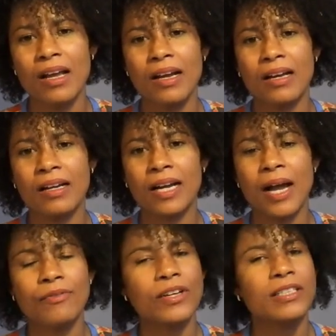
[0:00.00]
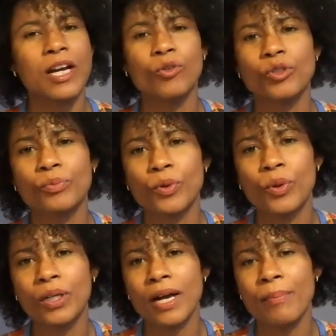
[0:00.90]
uh, I find out
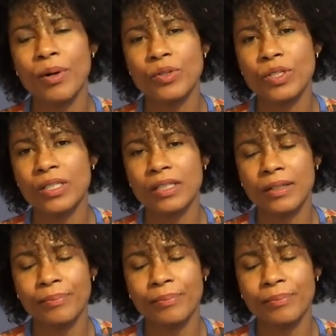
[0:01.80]
more about uh,